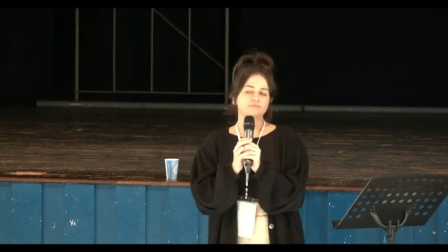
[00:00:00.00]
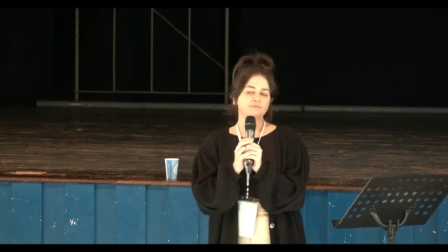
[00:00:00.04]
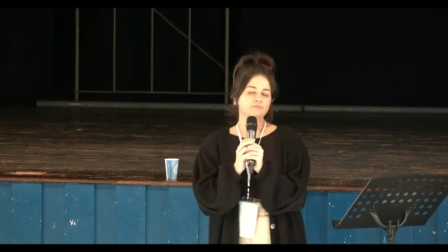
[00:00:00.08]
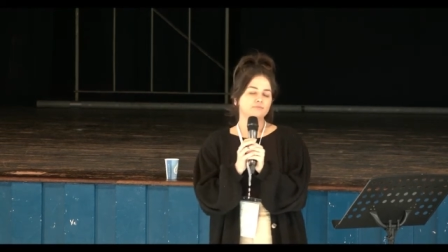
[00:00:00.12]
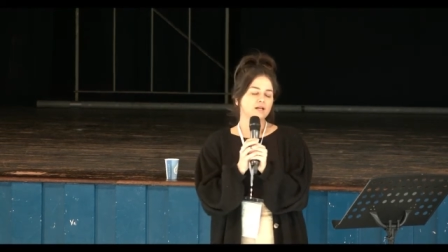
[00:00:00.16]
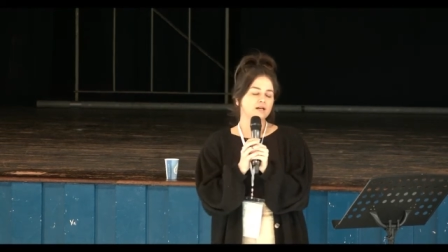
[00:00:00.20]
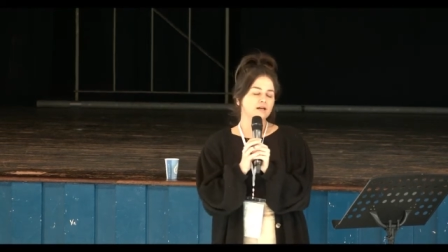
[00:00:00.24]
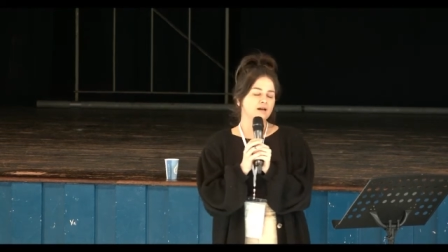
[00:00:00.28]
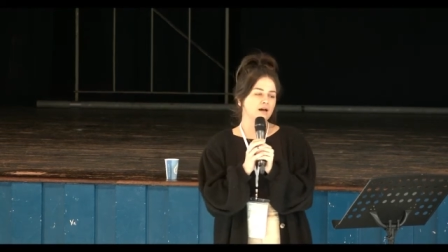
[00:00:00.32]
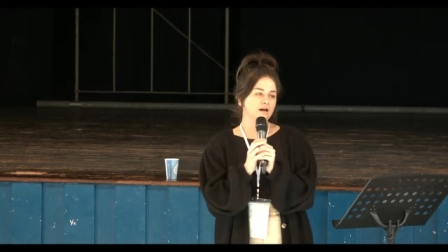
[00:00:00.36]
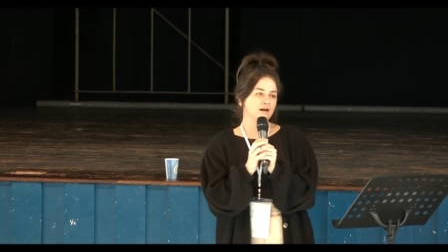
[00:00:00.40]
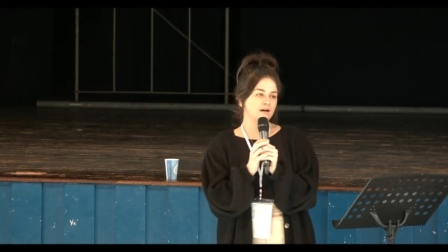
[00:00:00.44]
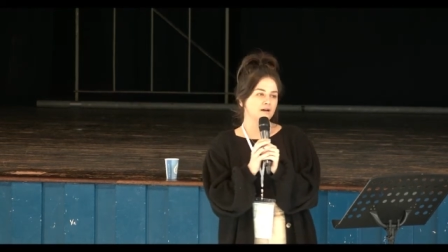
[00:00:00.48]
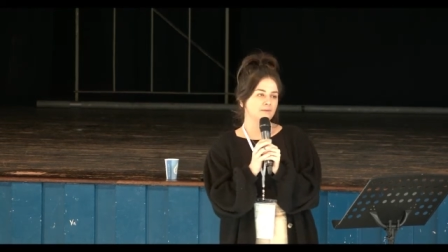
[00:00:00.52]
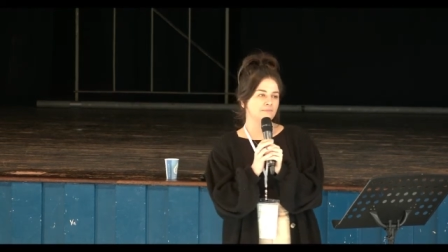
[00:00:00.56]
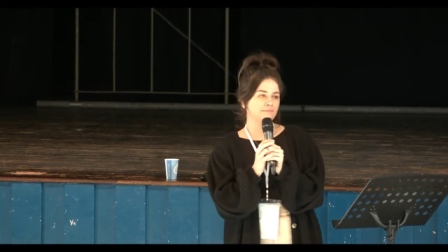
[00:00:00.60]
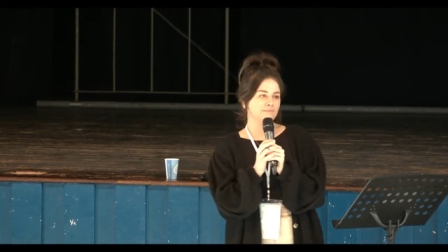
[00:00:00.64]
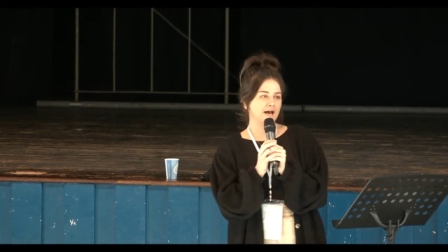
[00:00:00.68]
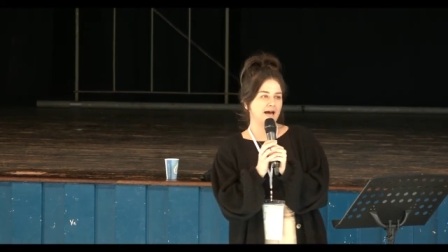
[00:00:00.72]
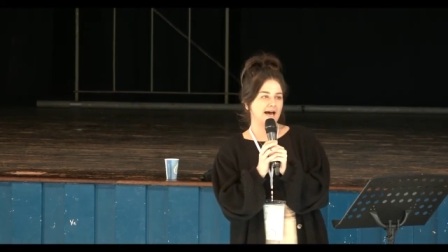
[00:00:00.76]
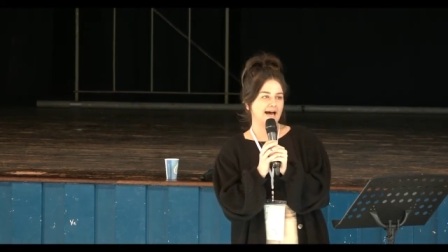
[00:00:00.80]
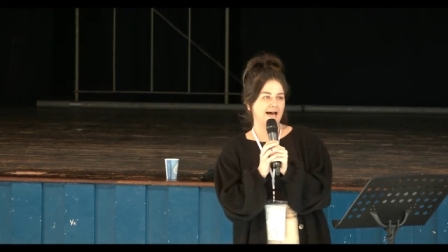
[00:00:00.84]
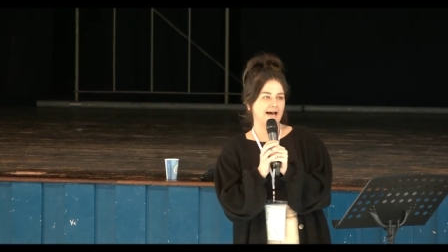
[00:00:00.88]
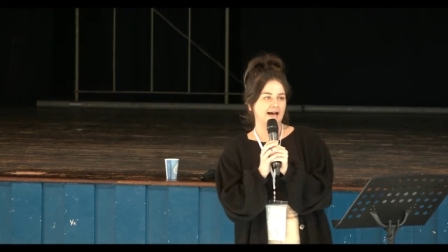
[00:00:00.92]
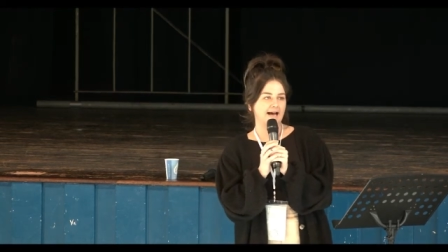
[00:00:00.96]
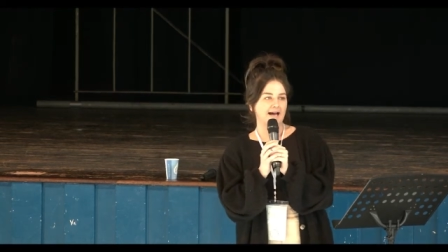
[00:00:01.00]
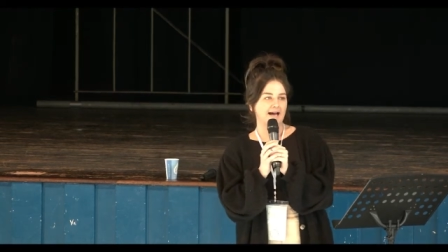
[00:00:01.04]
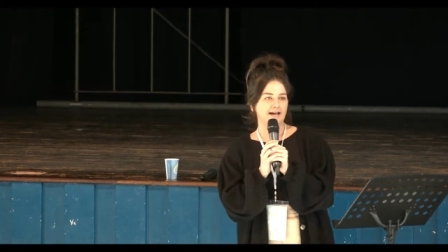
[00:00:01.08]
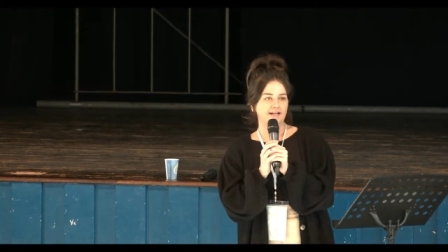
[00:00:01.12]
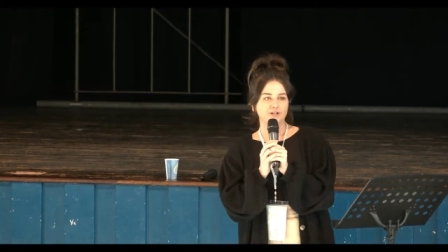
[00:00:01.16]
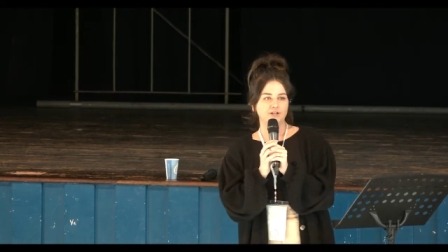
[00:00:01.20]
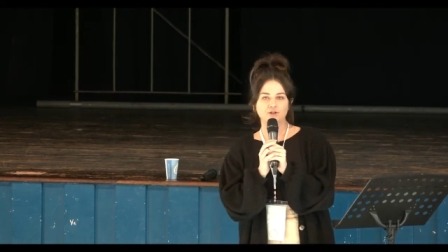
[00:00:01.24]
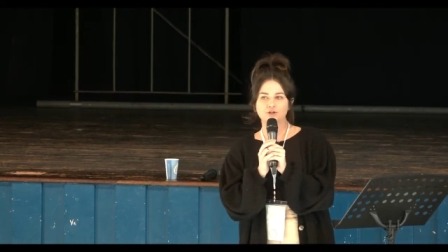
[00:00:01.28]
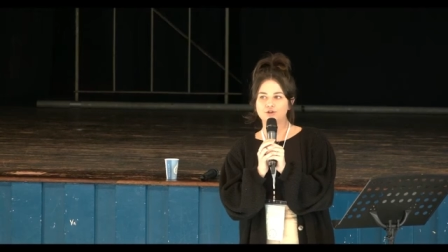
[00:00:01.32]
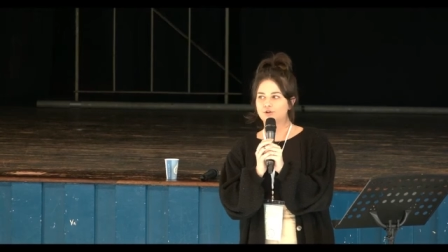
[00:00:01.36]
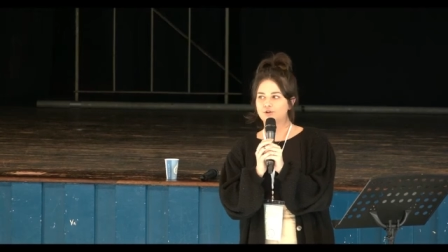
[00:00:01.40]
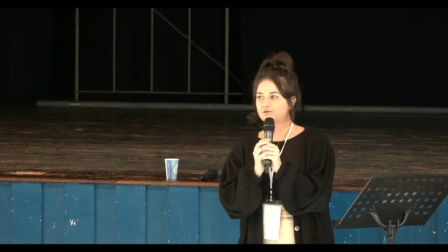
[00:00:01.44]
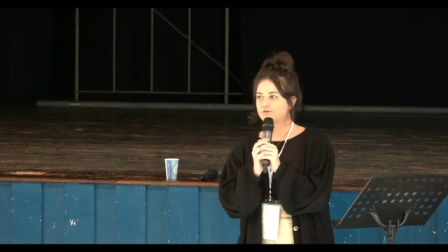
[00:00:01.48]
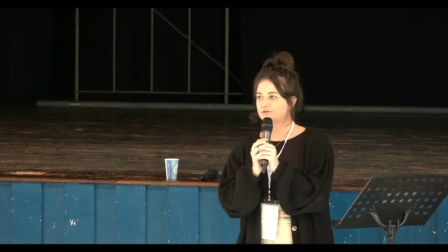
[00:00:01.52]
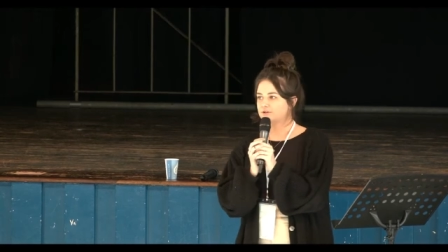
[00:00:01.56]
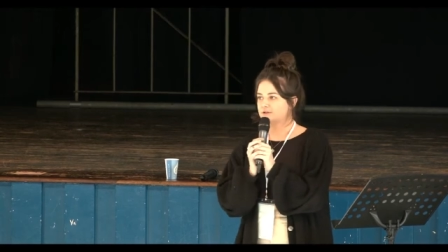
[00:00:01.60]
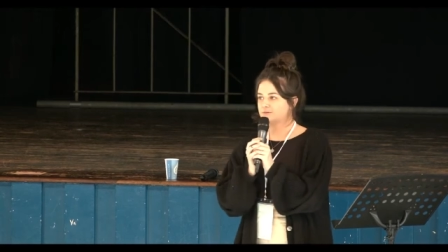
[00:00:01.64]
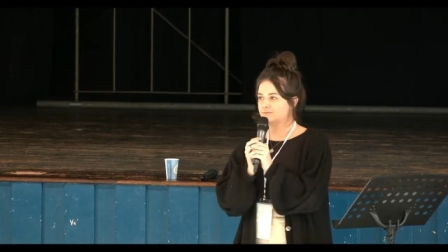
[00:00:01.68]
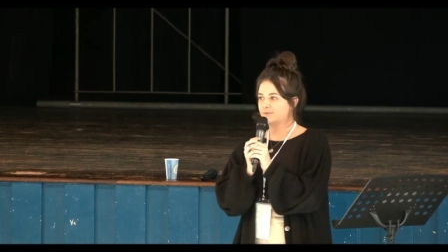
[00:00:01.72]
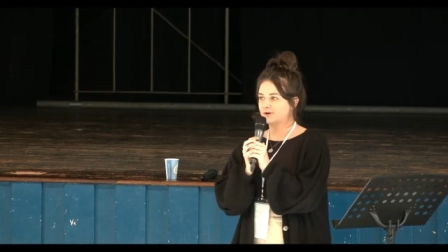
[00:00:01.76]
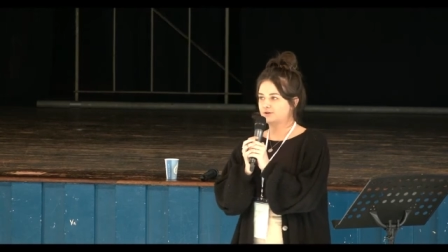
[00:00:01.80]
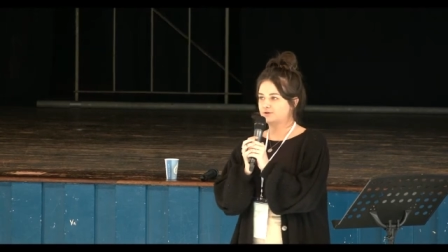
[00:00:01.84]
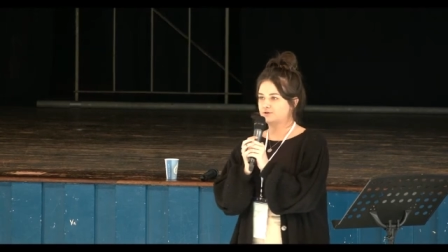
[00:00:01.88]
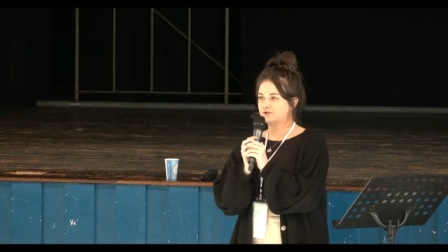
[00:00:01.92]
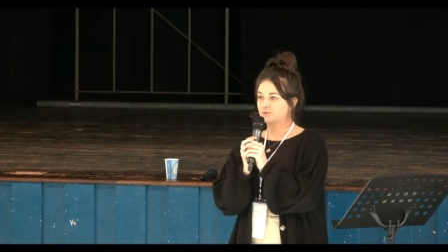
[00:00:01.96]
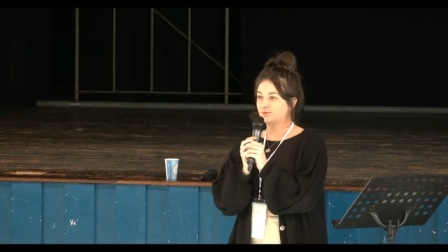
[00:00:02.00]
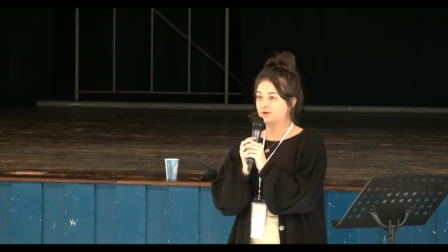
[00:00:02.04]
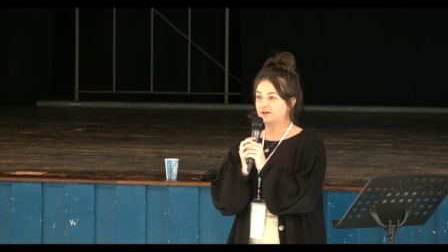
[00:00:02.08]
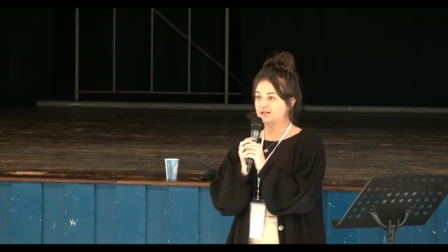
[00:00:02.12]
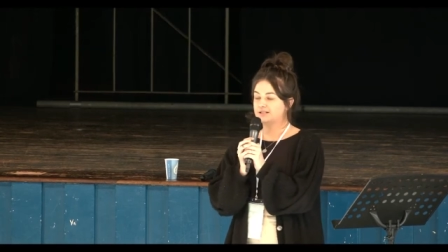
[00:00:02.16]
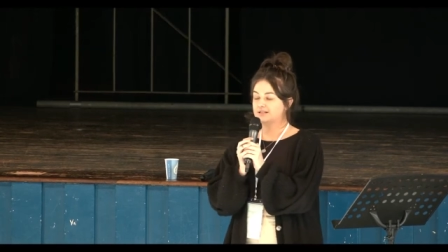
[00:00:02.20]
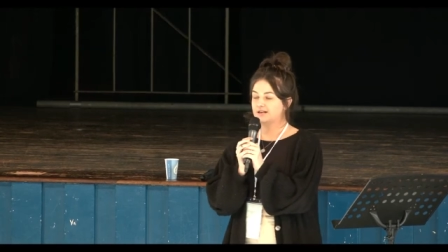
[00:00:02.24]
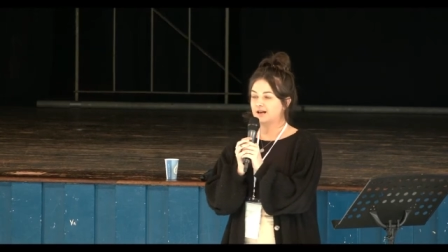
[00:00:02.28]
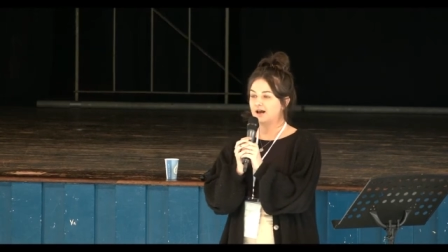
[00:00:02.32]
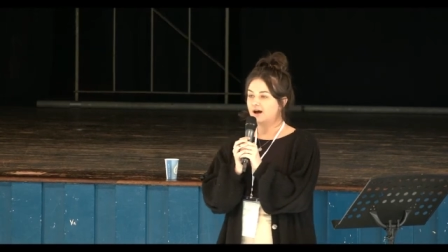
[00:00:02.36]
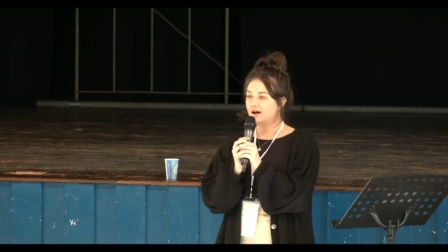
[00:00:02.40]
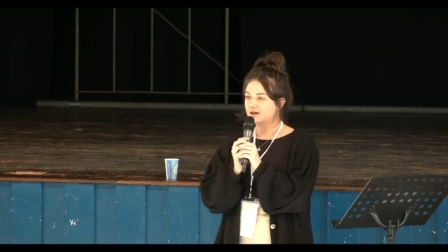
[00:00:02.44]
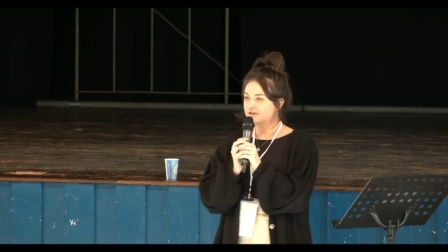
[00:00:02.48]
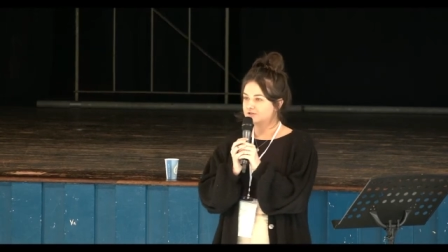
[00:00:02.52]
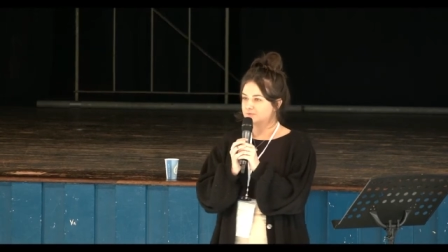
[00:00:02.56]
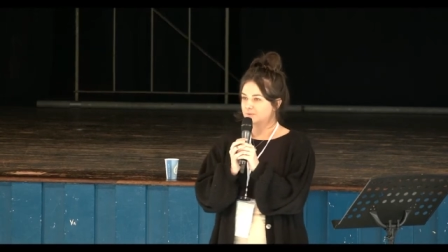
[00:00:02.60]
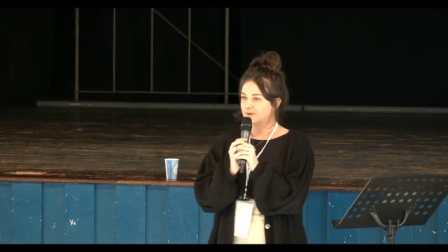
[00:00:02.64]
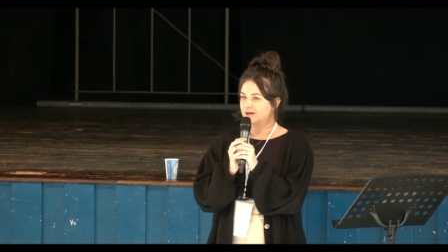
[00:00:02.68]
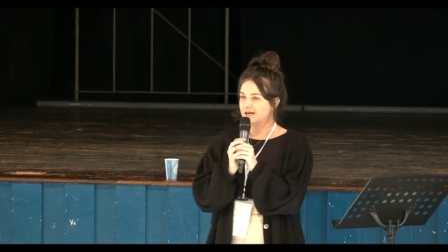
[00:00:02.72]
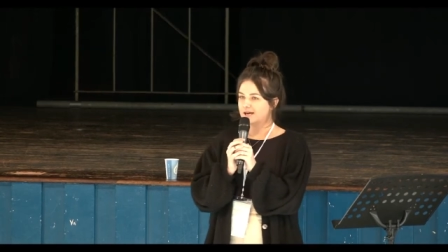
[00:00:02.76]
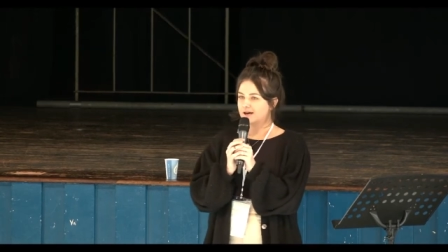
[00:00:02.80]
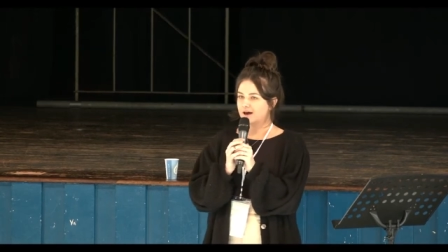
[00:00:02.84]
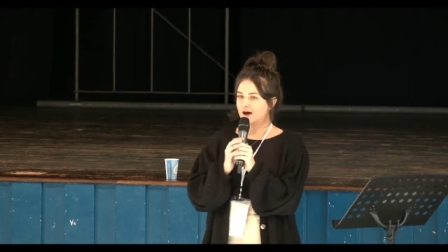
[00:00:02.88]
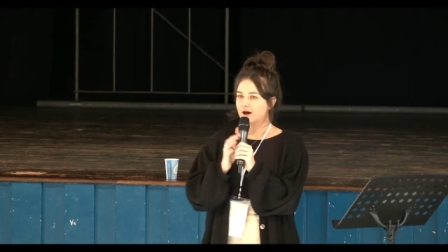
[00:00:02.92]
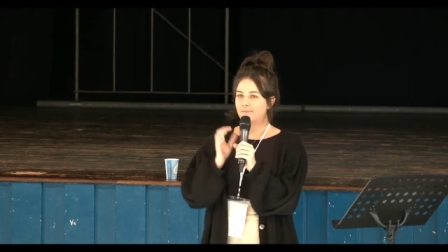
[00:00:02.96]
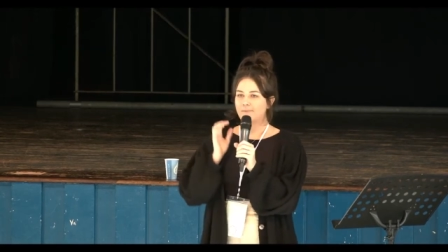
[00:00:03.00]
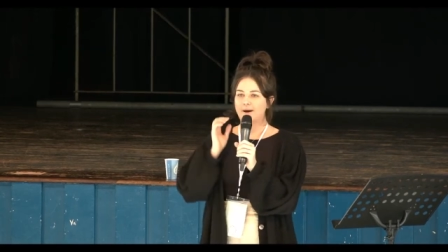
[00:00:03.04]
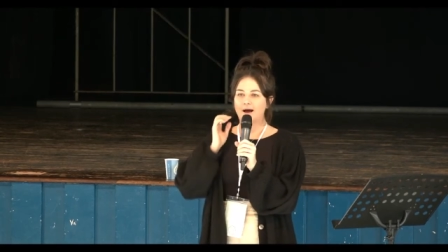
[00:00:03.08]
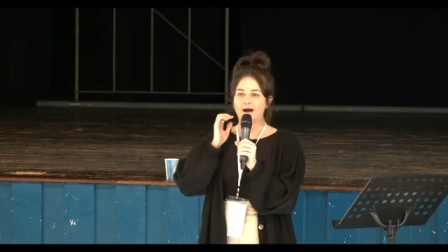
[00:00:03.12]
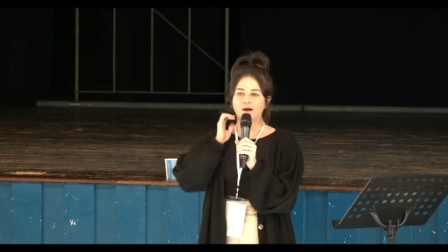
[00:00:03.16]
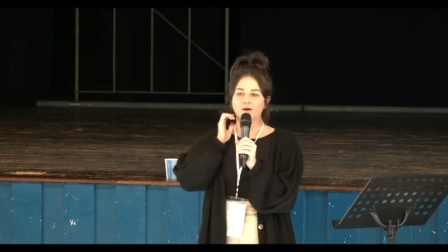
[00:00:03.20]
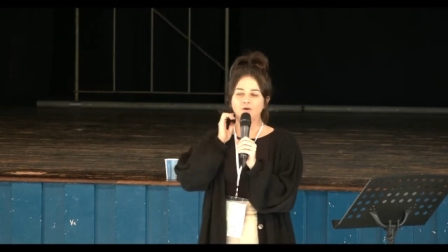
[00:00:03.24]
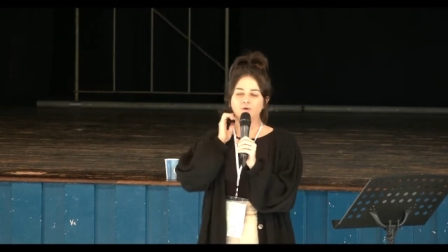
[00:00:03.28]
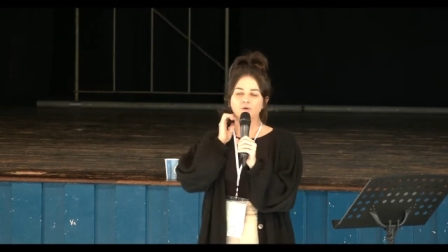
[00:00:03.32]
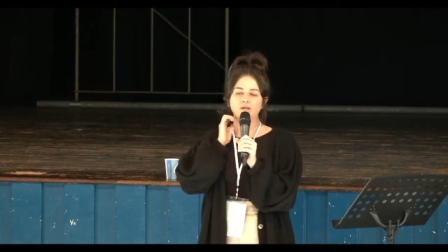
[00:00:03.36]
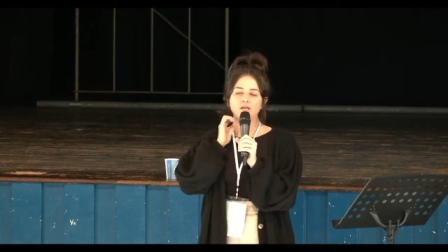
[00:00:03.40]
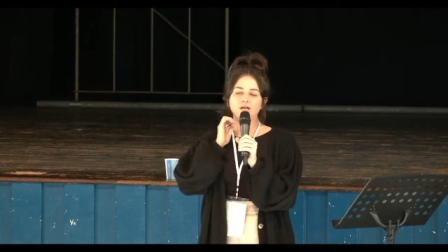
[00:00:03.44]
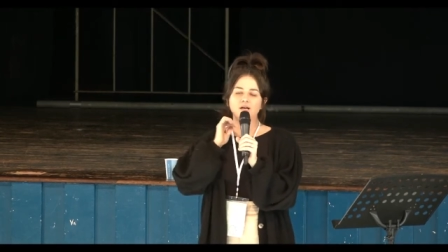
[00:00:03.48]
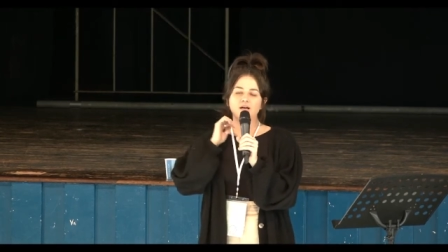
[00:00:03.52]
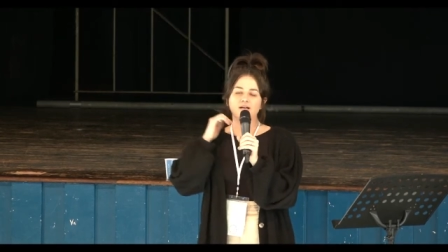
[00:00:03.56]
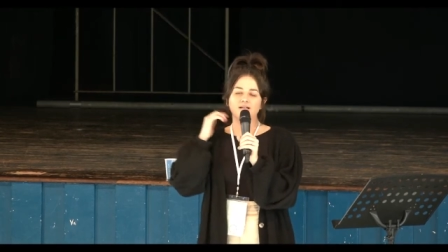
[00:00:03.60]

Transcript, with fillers: Um, and John spoke to us last week about